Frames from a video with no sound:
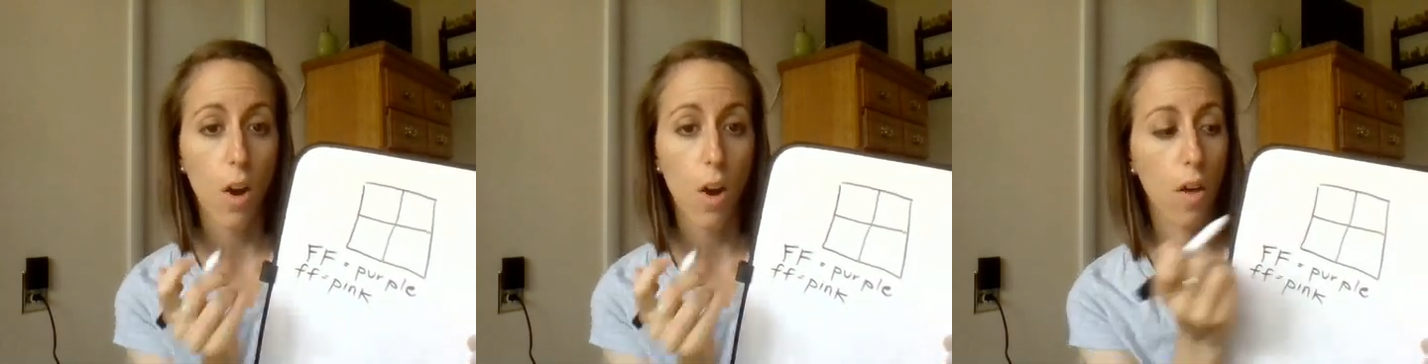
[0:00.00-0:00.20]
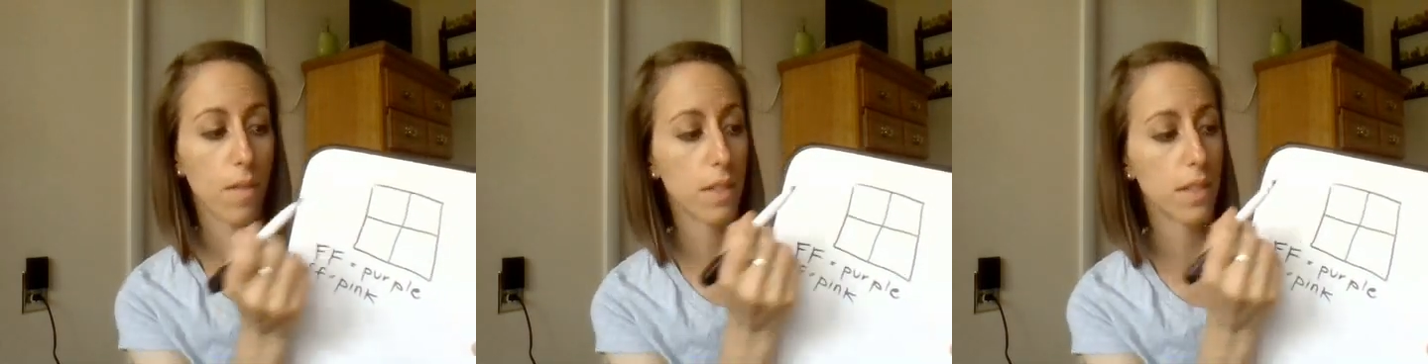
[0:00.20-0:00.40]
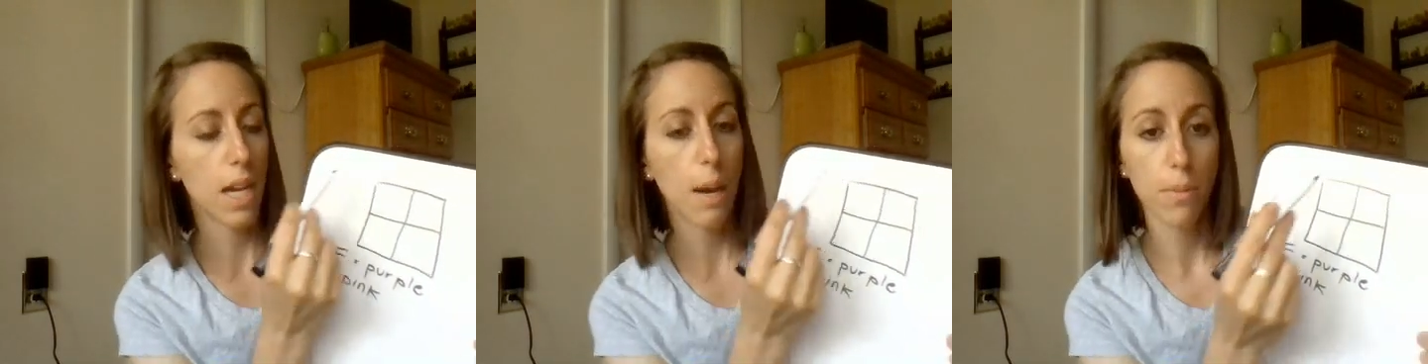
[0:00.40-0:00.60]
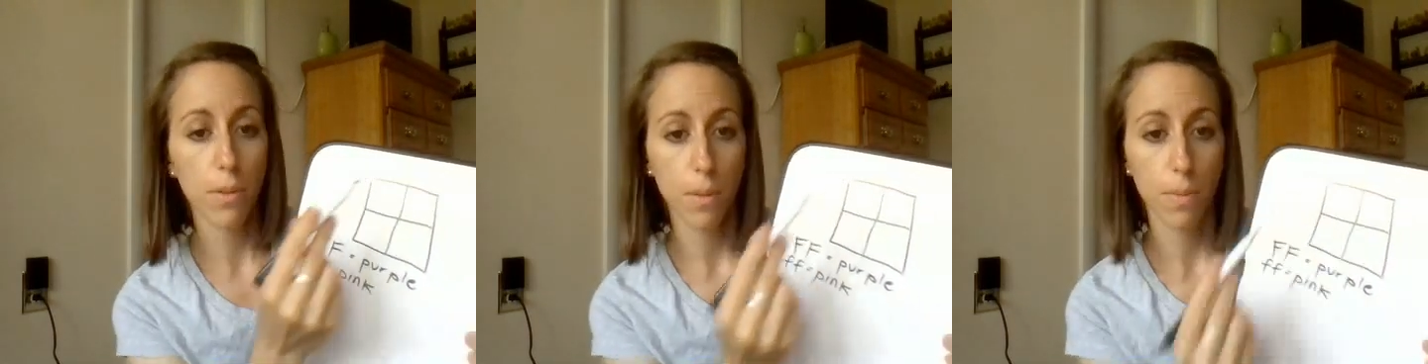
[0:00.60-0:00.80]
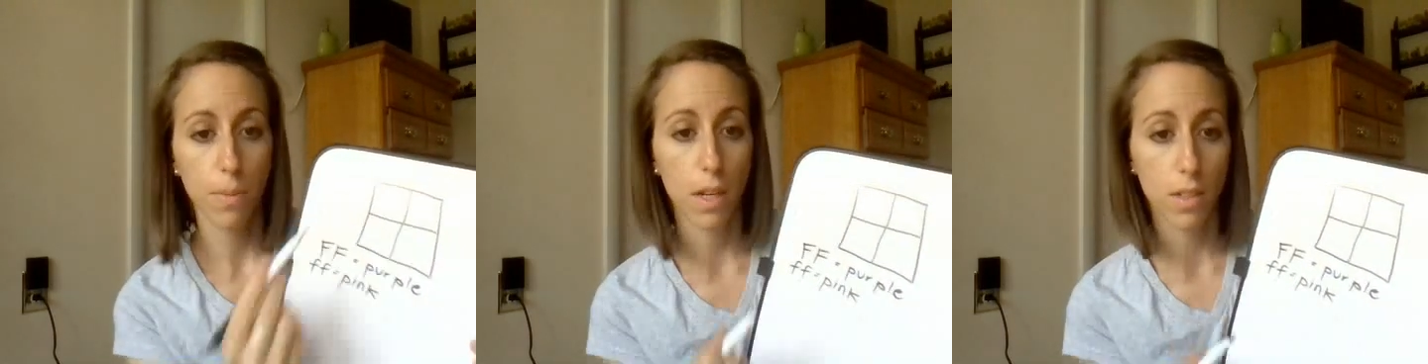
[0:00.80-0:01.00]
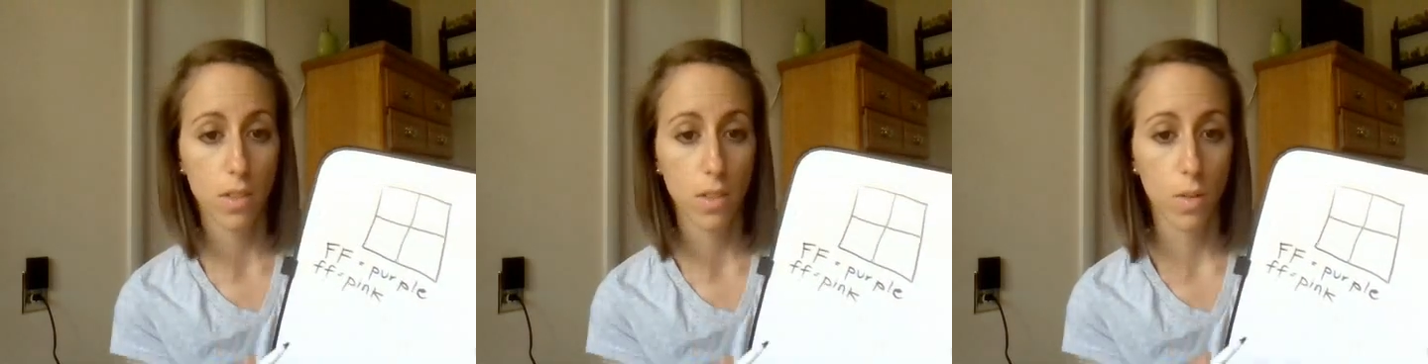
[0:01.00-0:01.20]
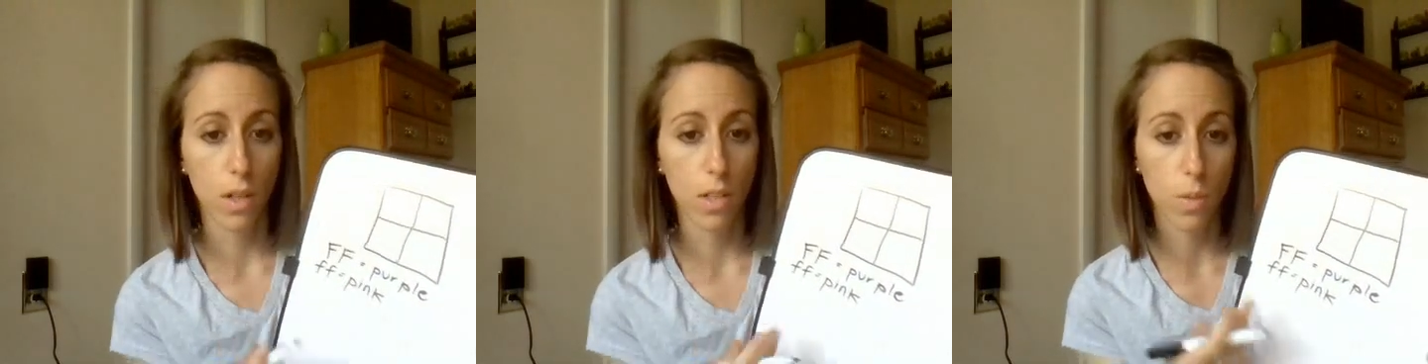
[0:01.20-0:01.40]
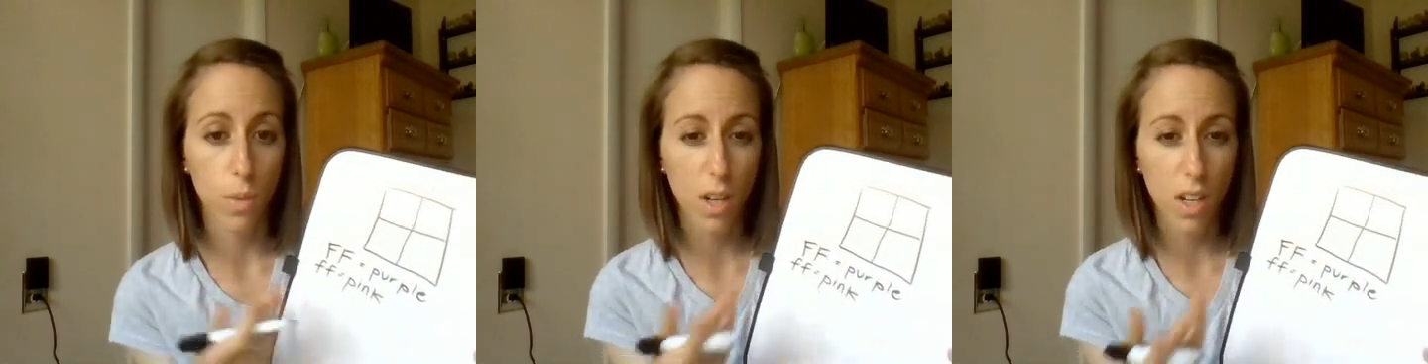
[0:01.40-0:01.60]
on the top of the Punnett
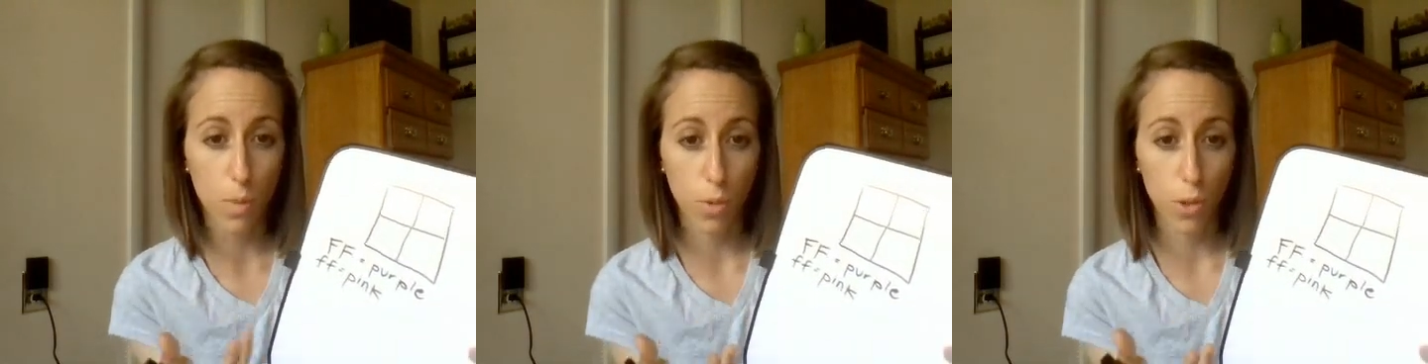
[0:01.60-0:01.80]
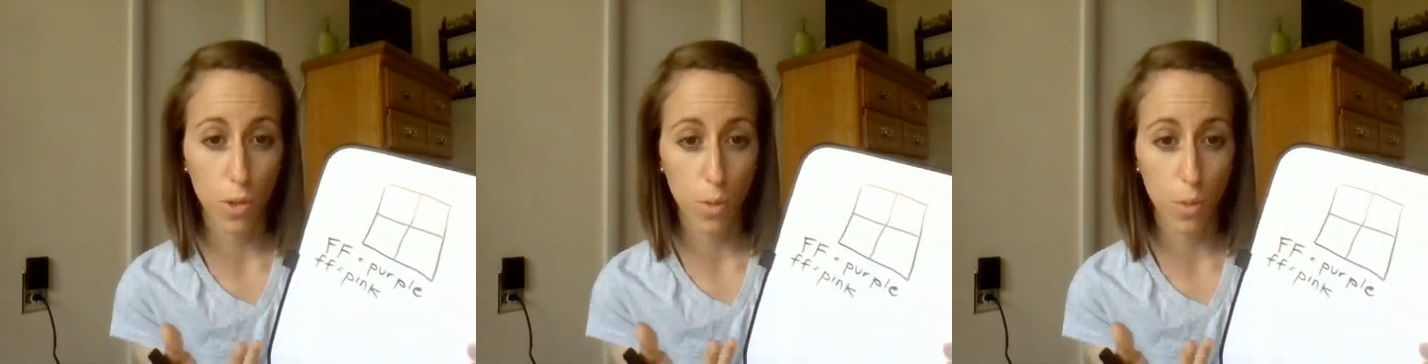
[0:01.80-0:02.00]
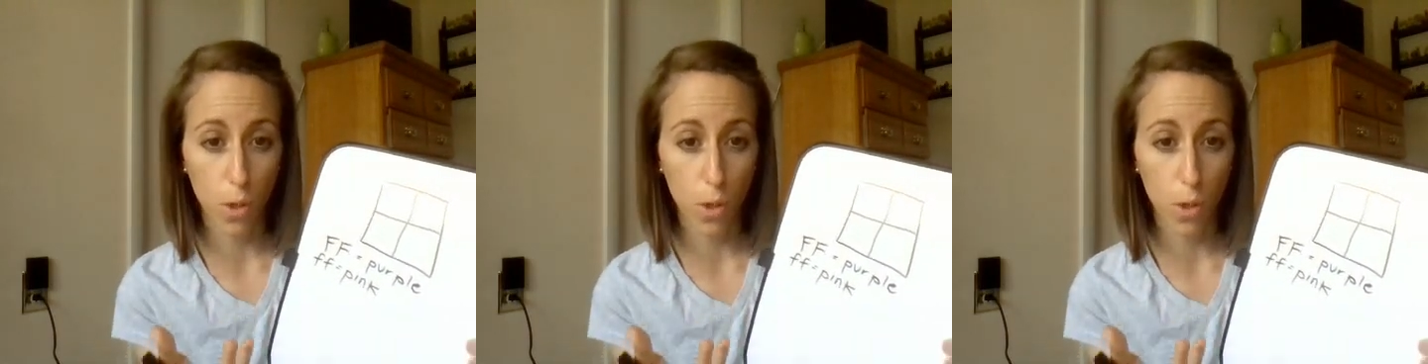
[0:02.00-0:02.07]
square. So we're going to put the